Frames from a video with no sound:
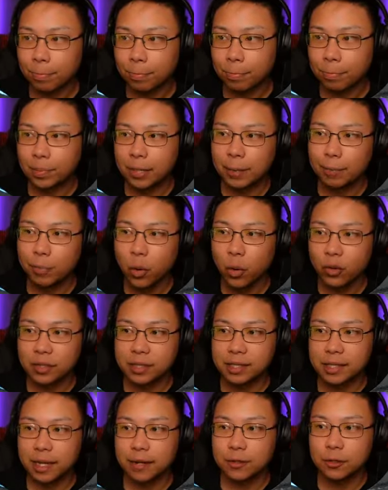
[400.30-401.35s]
But it boils
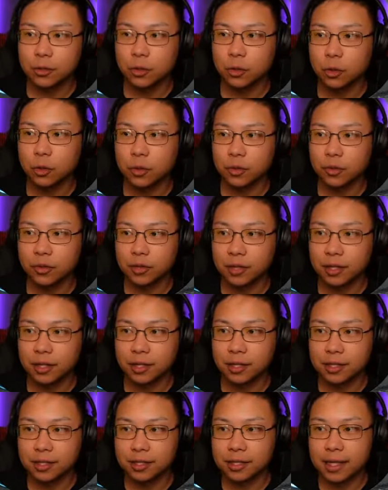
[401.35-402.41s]
down to
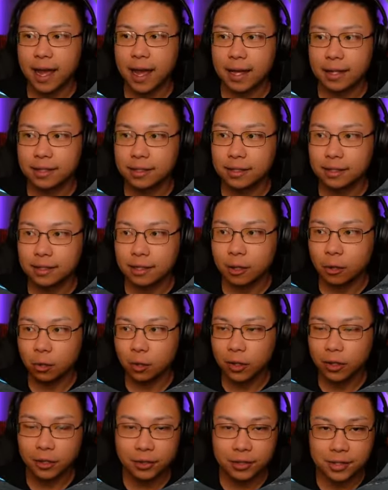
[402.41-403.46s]
the stats. Now,
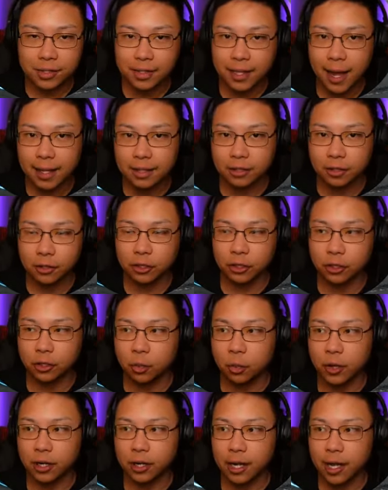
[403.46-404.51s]
what are the stats that you're going to
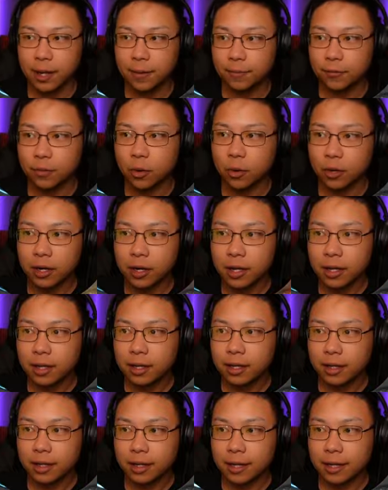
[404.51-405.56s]
want to aim for?
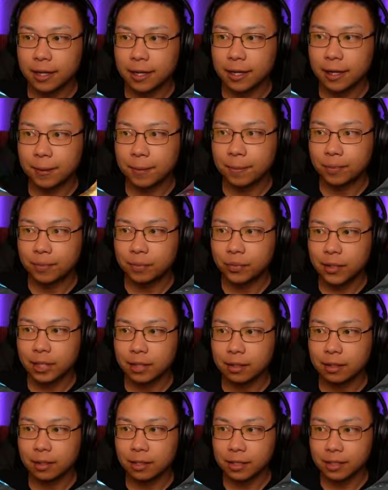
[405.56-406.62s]

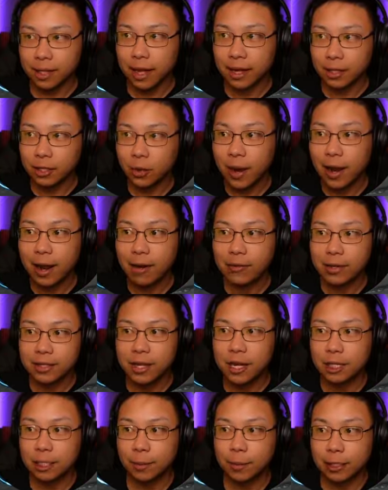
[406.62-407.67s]
Because I already
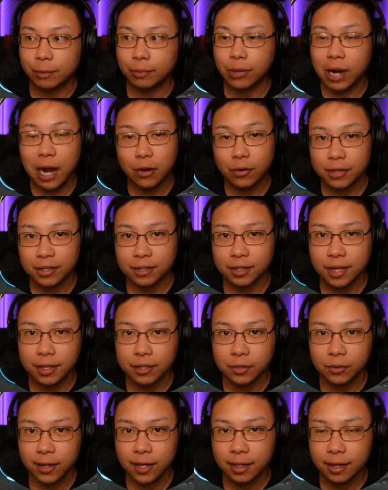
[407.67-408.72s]
talked about the priority
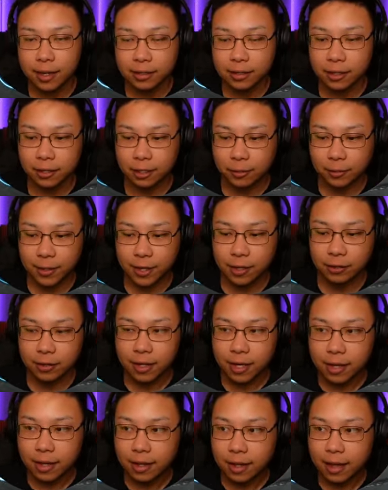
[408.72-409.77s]
stats, right? I talked about
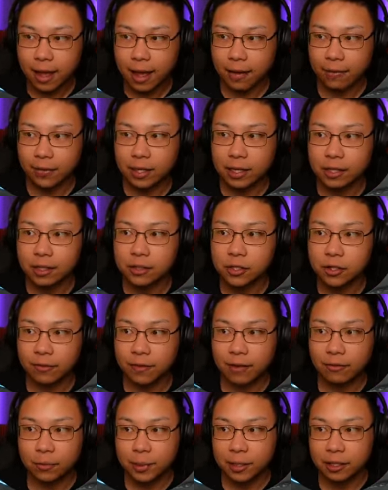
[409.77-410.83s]
having
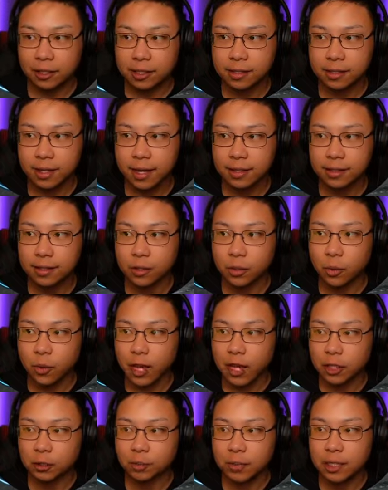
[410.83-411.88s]
survivability stats, so
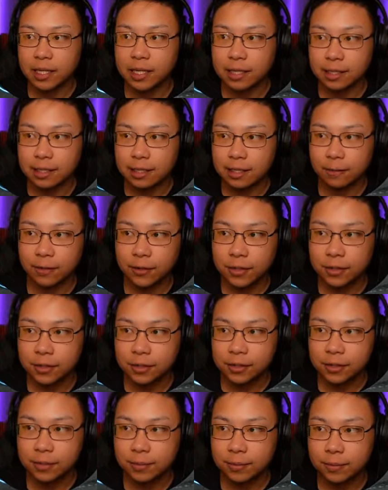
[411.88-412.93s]
HP and
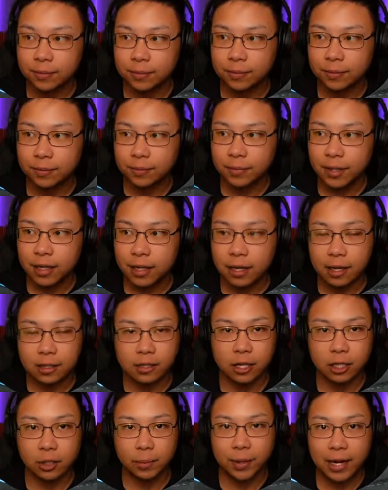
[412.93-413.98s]
defense. I
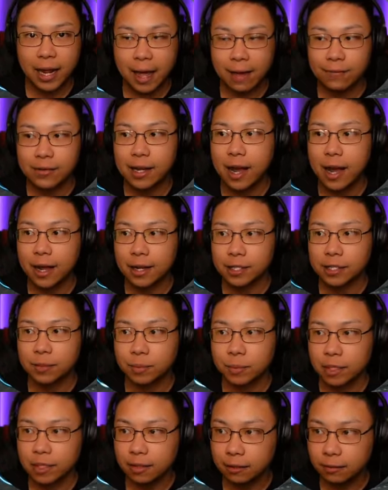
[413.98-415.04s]
talked about having high
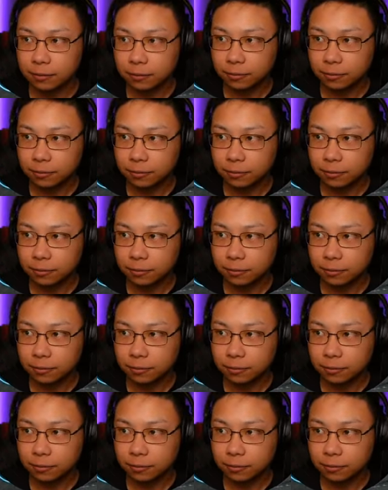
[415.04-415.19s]
speed.